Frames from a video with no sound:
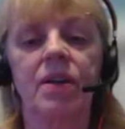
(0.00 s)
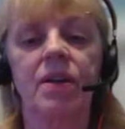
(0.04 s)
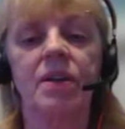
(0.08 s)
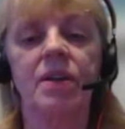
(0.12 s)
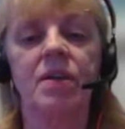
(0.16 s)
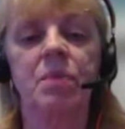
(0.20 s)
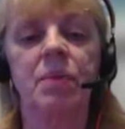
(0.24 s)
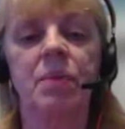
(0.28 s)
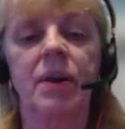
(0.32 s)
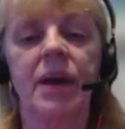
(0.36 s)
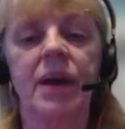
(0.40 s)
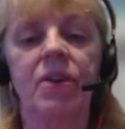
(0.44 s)

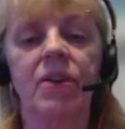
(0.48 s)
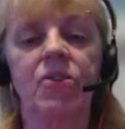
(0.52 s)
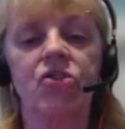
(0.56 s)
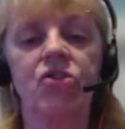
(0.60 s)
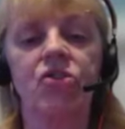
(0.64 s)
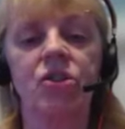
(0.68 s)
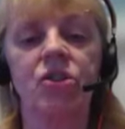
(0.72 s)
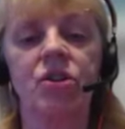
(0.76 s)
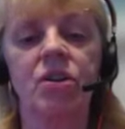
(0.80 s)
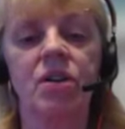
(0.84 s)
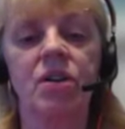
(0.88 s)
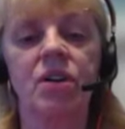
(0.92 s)

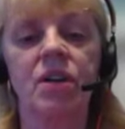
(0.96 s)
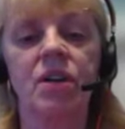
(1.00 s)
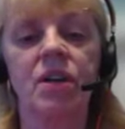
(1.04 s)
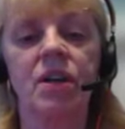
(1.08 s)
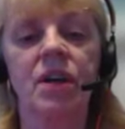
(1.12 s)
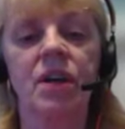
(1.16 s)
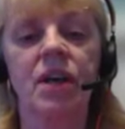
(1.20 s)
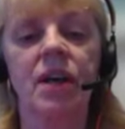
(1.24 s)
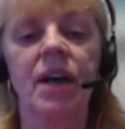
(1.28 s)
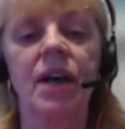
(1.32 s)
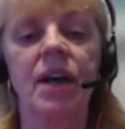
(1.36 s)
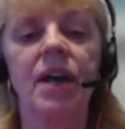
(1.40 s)
compassion
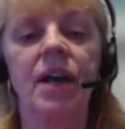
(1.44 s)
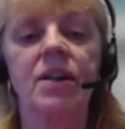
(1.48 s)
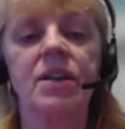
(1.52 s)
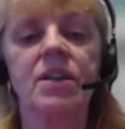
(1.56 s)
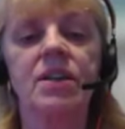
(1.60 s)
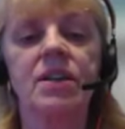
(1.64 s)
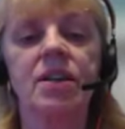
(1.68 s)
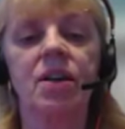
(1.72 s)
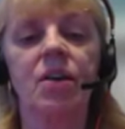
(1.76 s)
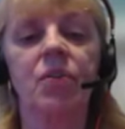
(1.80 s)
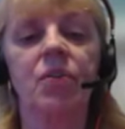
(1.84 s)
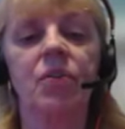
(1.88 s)
and
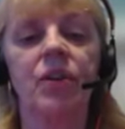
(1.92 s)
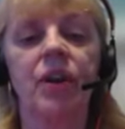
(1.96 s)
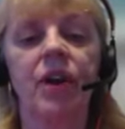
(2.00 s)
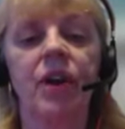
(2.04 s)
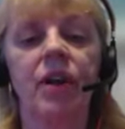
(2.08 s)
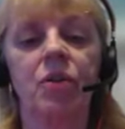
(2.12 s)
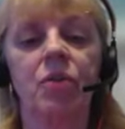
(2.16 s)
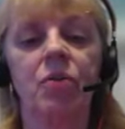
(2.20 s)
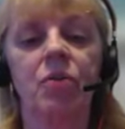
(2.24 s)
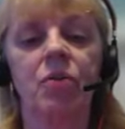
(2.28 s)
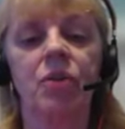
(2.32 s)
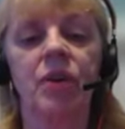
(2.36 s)
self
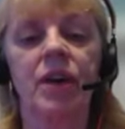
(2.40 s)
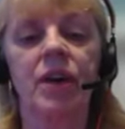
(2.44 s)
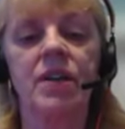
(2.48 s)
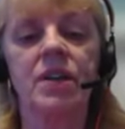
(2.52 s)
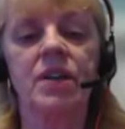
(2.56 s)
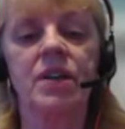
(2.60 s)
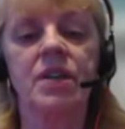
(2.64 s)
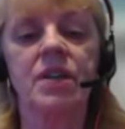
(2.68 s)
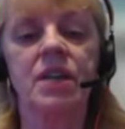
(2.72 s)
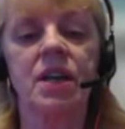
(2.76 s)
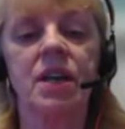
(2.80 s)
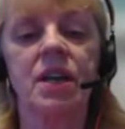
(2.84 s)

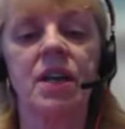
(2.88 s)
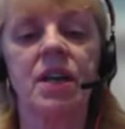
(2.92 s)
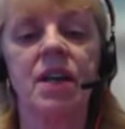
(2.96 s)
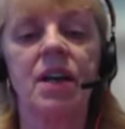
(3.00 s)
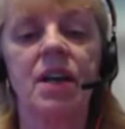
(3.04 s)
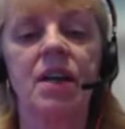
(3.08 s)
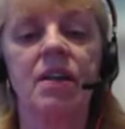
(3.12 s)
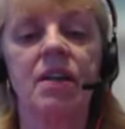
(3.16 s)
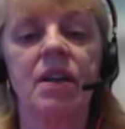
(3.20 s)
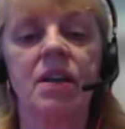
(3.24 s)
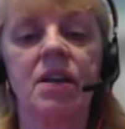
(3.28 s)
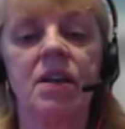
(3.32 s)
sacrifice
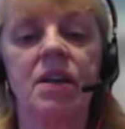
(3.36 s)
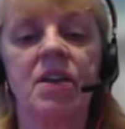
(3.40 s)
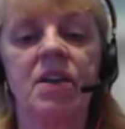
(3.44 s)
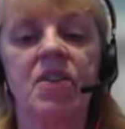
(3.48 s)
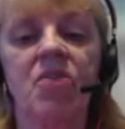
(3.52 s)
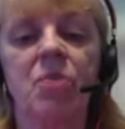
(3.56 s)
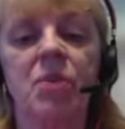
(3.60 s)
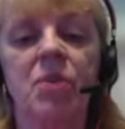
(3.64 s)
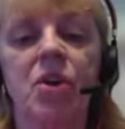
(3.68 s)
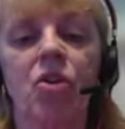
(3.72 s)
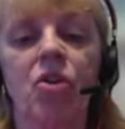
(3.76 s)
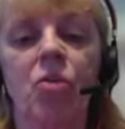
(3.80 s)
that give
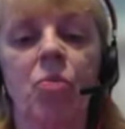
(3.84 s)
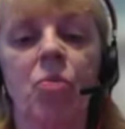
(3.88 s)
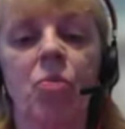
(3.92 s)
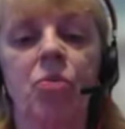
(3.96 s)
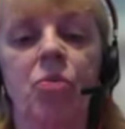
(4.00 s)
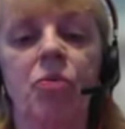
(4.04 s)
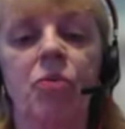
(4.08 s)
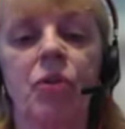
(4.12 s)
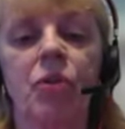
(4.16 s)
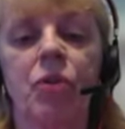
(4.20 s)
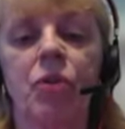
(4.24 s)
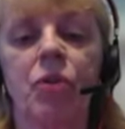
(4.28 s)
me hope
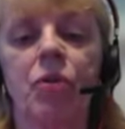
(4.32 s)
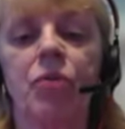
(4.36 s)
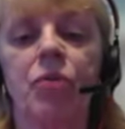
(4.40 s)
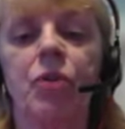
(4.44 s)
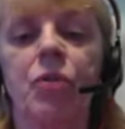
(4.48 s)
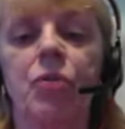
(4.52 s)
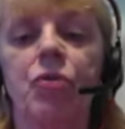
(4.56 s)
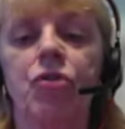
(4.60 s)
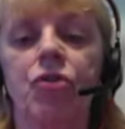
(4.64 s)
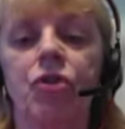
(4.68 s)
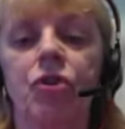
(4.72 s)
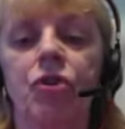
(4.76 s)
for the
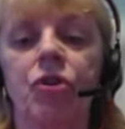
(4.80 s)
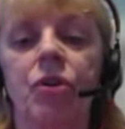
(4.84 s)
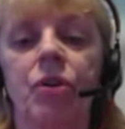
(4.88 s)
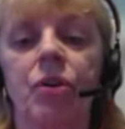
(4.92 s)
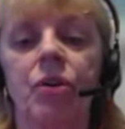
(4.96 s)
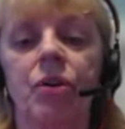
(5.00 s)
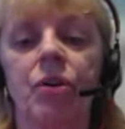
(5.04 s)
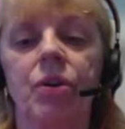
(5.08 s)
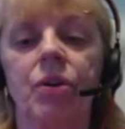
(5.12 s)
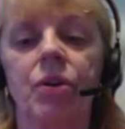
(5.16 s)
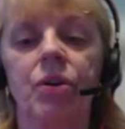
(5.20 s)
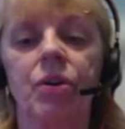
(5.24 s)
future.
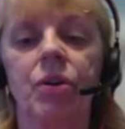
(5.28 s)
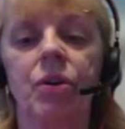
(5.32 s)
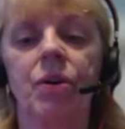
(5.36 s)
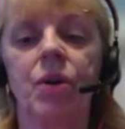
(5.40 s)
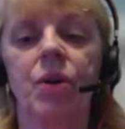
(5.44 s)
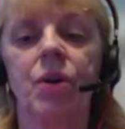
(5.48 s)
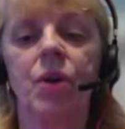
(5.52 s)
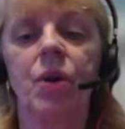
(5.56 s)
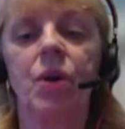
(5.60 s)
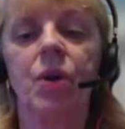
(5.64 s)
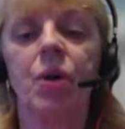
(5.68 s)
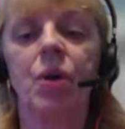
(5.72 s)

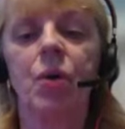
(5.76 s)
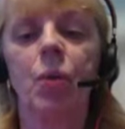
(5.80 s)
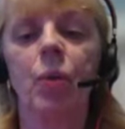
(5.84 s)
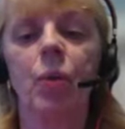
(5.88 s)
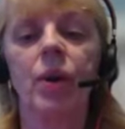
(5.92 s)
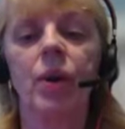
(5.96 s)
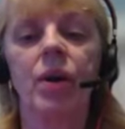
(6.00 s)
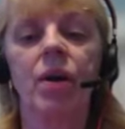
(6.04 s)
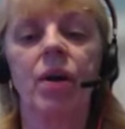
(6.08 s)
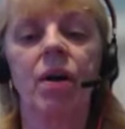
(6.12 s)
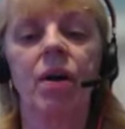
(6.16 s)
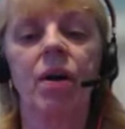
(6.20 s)
We
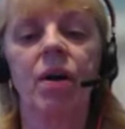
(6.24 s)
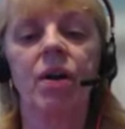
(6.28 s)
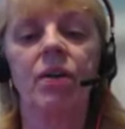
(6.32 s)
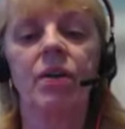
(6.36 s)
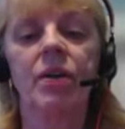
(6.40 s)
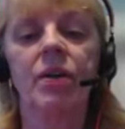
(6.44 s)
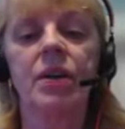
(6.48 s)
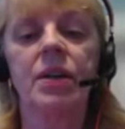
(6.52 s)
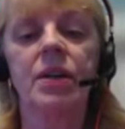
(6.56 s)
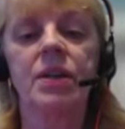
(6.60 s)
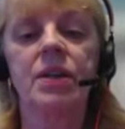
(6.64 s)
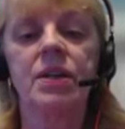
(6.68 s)
are
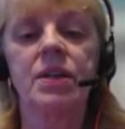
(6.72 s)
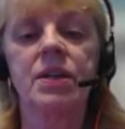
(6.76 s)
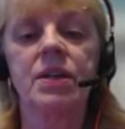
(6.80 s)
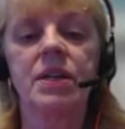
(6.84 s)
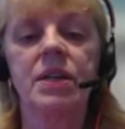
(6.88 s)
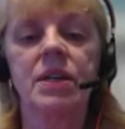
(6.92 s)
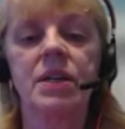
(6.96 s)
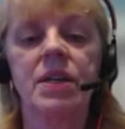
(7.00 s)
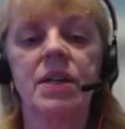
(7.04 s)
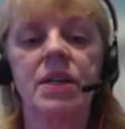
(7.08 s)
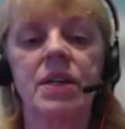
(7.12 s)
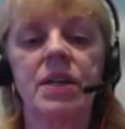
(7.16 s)

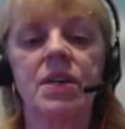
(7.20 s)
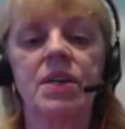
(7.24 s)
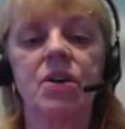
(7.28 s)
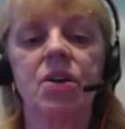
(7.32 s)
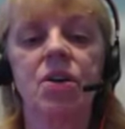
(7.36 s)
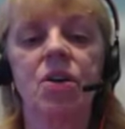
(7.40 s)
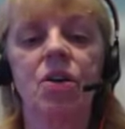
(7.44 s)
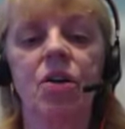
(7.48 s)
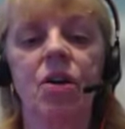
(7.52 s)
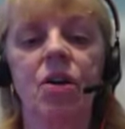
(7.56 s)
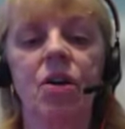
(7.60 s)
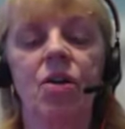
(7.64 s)
indeed
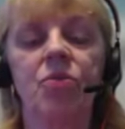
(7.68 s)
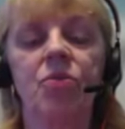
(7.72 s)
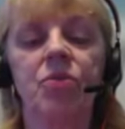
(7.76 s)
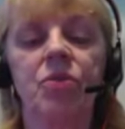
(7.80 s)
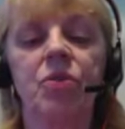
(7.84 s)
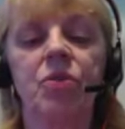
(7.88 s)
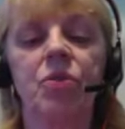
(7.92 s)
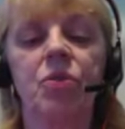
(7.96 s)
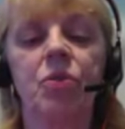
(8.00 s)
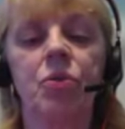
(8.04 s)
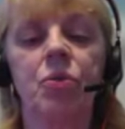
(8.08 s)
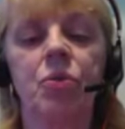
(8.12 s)

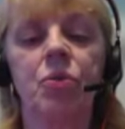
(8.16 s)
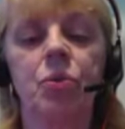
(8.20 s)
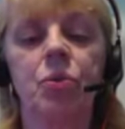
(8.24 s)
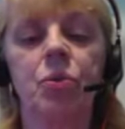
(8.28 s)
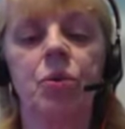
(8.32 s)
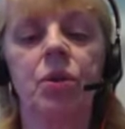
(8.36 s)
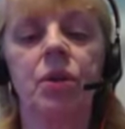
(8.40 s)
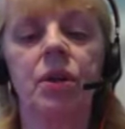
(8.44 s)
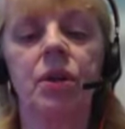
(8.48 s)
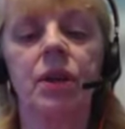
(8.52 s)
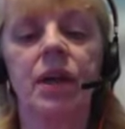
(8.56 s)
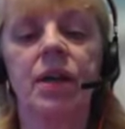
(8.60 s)
often
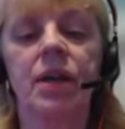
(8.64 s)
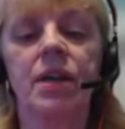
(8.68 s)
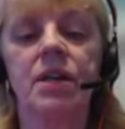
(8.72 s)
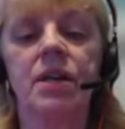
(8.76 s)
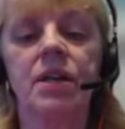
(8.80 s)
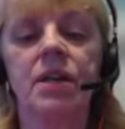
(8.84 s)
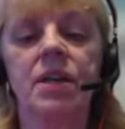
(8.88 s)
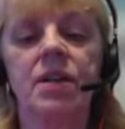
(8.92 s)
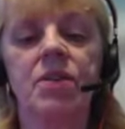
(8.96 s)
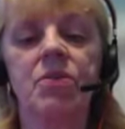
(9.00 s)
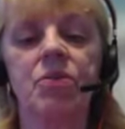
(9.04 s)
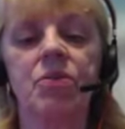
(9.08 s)
cruel and
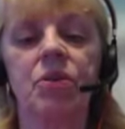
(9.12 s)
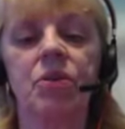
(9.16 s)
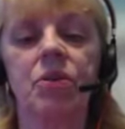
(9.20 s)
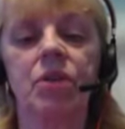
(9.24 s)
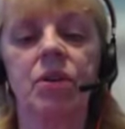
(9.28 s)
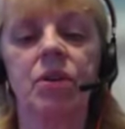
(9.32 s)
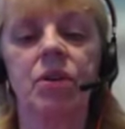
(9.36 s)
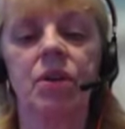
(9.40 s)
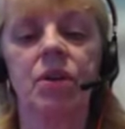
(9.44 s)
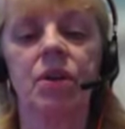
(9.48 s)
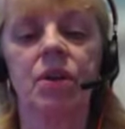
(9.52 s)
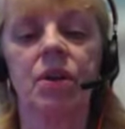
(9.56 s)
evil.
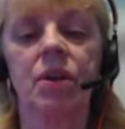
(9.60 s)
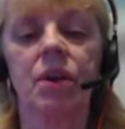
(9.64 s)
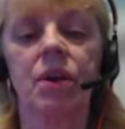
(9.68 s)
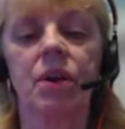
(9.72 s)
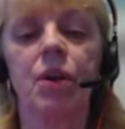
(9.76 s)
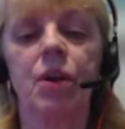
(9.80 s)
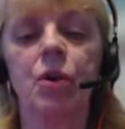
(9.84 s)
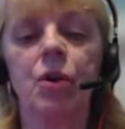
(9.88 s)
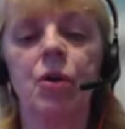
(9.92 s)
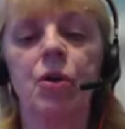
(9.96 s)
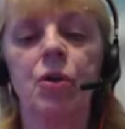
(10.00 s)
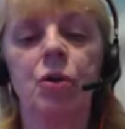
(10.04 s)

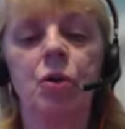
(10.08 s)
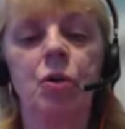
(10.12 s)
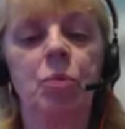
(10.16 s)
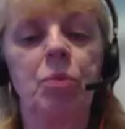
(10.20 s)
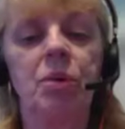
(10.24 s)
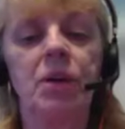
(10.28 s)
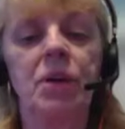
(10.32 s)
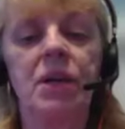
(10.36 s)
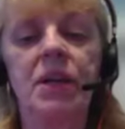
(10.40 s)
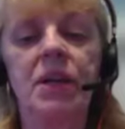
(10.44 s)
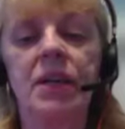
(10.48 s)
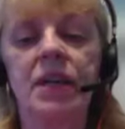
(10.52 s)

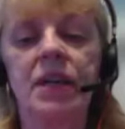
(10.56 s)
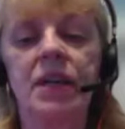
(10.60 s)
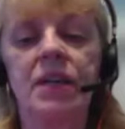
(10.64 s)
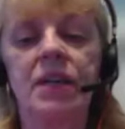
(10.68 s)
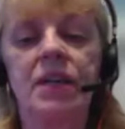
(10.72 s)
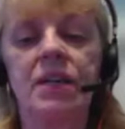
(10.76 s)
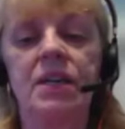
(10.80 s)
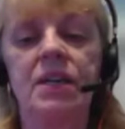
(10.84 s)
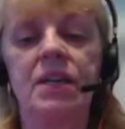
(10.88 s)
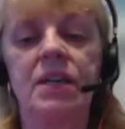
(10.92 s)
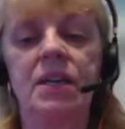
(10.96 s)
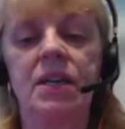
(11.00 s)
Nobody can
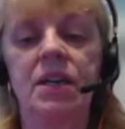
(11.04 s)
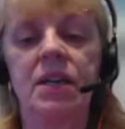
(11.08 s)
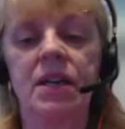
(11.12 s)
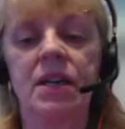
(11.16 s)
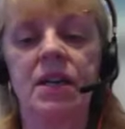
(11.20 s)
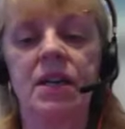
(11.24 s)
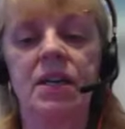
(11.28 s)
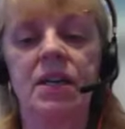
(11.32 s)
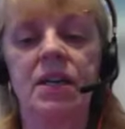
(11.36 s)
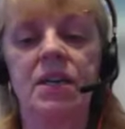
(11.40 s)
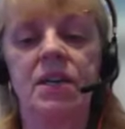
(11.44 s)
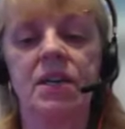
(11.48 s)
deny
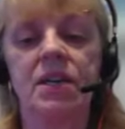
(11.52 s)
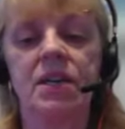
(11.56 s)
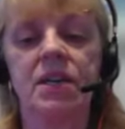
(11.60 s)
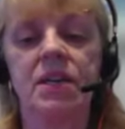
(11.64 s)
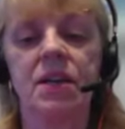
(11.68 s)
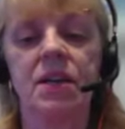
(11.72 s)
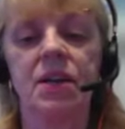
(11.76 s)
this.